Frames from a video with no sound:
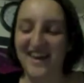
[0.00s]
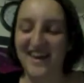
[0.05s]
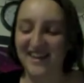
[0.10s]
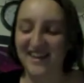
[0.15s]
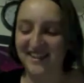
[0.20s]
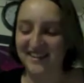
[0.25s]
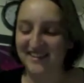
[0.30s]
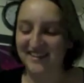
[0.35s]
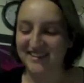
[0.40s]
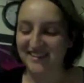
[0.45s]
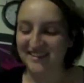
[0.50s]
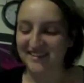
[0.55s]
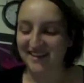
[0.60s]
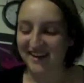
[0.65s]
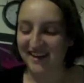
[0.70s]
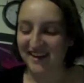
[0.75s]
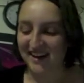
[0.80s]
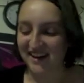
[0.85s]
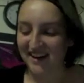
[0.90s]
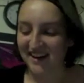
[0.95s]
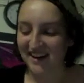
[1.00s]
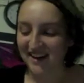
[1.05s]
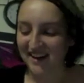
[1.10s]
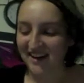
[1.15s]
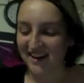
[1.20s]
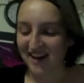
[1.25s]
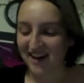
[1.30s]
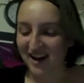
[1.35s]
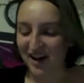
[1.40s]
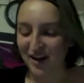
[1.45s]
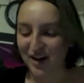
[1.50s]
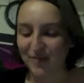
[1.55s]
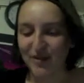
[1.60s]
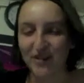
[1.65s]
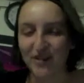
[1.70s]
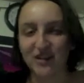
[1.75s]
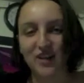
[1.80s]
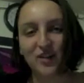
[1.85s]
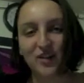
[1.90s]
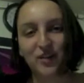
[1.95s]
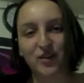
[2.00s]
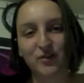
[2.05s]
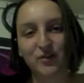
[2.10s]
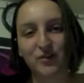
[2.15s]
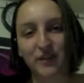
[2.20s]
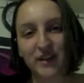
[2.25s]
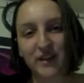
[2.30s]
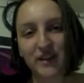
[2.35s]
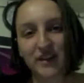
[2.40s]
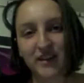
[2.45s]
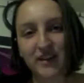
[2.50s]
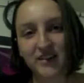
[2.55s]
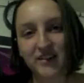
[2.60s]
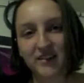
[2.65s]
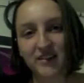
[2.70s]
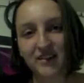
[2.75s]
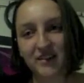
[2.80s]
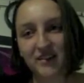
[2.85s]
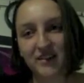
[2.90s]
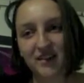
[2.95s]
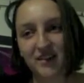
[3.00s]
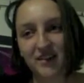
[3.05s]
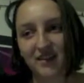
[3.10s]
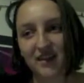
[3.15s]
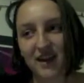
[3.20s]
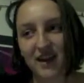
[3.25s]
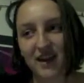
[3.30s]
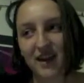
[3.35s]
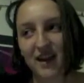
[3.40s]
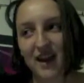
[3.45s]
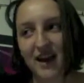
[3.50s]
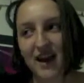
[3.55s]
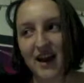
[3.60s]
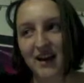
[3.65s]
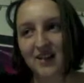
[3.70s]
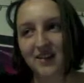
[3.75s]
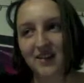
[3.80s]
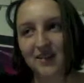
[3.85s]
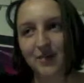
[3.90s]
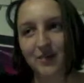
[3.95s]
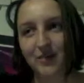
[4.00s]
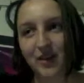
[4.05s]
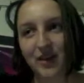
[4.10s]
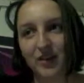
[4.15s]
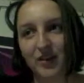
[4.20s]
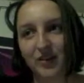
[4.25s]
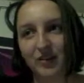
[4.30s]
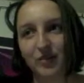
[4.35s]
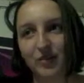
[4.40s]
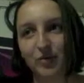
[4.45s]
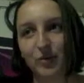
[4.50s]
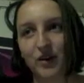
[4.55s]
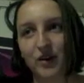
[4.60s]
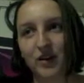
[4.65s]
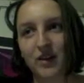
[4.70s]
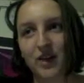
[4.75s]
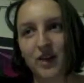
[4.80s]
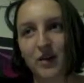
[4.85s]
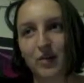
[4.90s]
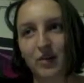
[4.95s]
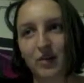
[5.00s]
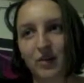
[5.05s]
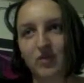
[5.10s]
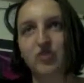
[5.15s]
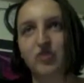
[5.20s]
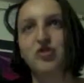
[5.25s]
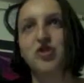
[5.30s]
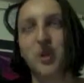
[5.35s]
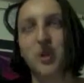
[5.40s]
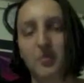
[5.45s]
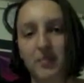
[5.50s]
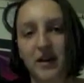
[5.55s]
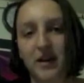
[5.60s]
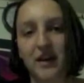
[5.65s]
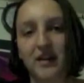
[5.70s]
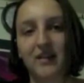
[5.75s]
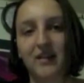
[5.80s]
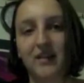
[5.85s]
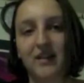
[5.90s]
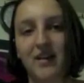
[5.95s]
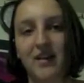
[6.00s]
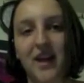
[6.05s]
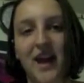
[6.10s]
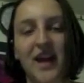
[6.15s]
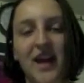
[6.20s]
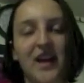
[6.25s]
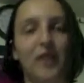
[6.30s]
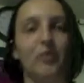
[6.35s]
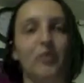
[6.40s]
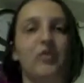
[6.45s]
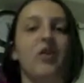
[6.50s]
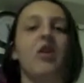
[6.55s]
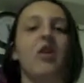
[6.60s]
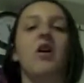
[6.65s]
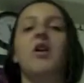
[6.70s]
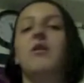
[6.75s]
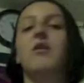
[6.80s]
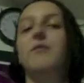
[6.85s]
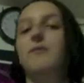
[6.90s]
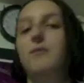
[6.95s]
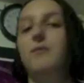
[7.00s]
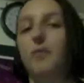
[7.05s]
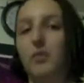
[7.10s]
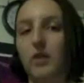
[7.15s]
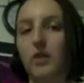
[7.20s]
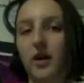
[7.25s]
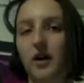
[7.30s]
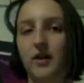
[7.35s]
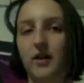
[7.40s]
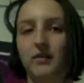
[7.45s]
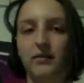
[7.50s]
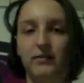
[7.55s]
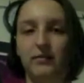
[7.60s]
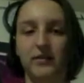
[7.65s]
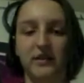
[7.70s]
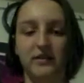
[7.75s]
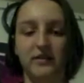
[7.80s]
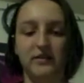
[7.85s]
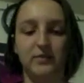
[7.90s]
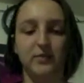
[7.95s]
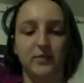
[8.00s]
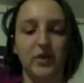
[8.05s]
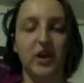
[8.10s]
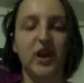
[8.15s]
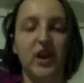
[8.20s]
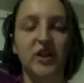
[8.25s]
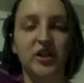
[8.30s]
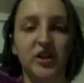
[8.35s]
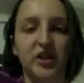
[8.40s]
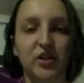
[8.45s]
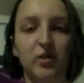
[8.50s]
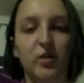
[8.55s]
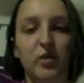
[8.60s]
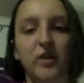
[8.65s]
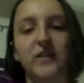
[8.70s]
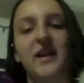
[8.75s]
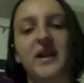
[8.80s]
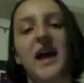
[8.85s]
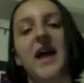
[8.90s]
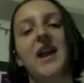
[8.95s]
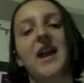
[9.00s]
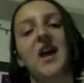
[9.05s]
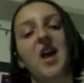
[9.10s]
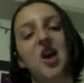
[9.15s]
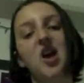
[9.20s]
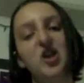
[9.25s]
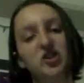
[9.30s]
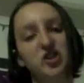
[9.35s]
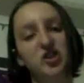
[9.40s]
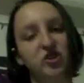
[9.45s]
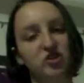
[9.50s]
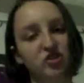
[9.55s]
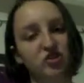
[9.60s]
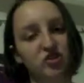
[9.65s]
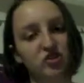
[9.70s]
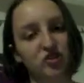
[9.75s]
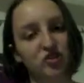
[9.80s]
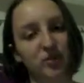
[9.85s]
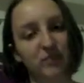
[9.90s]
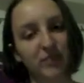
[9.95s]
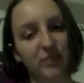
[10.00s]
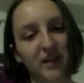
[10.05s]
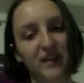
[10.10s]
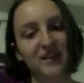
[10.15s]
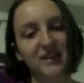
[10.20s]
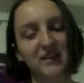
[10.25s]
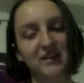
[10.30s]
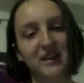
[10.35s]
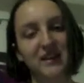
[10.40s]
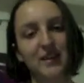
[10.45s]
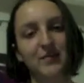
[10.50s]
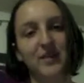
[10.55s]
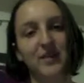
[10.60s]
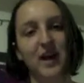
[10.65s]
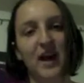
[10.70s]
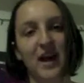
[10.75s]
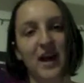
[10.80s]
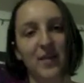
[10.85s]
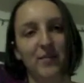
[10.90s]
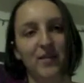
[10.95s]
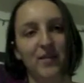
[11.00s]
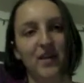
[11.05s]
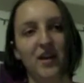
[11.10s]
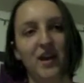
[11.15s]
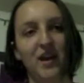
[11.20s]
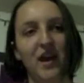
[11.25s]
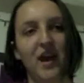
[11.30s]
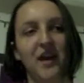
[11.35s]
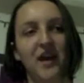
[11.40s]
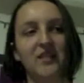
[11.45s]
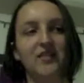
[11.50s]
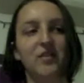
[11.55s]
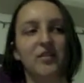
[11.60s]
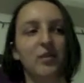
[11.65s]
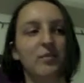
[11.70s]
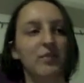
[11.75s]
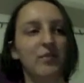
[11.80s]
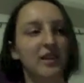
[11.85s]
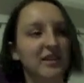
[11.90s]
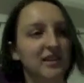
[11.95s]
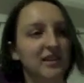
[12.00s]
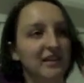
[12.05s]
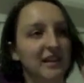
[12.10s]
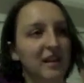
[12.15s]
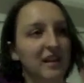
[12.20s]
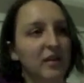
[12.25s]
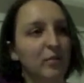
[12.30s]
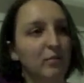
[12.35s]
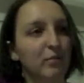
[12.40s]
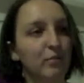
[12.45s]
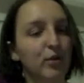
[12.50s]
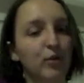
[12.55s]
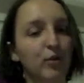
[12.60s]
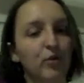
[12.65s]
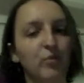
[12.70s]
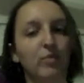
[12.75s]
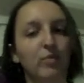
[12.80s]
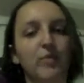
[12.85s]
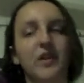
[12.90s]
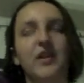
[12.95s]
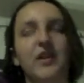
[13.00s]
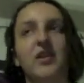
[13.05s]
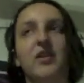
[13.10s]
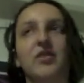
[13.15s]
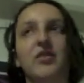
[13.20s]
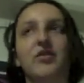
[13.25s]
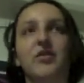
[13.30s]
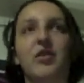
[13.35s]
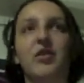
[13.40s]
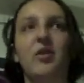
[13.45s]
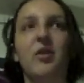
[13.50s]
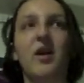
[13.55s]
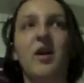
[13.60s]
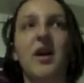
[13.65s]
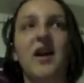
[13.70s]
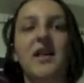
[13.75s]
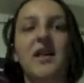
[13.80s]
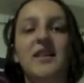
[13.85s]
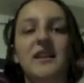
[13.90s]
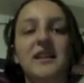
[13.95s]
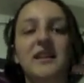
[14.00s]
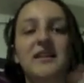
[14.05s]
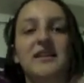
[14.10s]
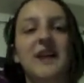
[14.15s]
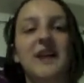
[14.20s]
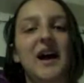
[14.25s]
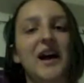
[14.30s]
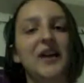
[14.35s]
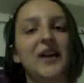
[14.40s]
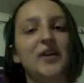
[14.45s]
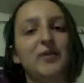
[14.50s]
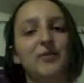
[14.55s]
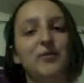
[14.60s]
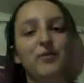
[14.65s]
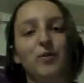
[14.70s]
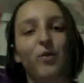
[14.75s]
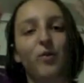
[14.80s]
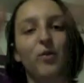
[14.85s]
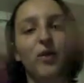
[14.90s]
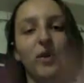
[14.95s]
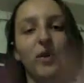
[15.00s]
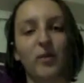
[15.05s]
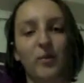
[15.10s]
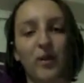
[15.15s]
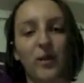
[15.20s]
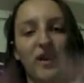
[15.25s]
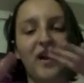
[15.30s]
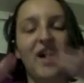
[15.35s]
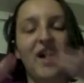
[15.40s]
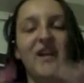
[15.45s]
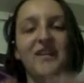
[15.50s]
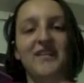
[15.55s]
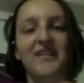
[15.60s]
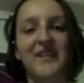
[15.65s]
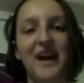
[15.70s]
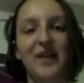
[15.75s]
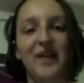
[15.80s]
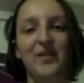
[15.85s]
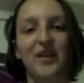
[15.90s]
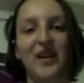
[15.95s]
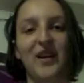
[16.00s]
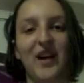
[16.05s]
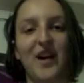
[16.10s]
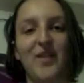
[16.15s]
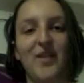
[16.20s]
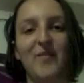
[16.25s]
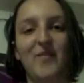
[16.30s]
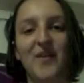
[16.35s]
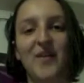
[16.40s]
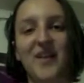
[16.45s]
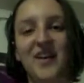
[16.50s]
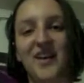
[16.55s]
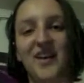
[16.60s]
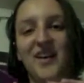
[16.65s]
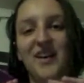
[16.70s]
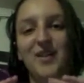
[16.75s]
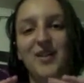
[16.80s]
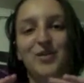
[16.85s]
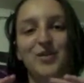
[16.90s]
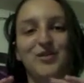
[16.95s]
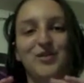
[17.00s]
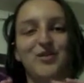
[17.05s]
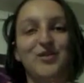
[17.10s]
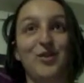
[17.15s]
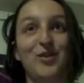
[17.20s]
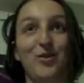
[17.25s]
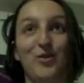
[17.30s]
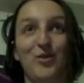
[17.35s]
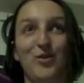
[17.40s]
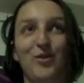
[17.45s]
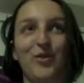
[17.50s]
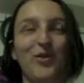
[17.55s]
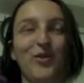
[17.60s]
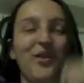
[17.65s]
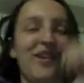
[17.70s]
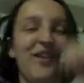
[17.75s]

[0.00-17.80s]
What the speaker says: Let's see. And then you could feel it. They had some things where they were jumping, and it was all four of this percussion quartet just jumping at the same time. And so it made this loud boom, but it also, the entire floor went down and up. It was so cool.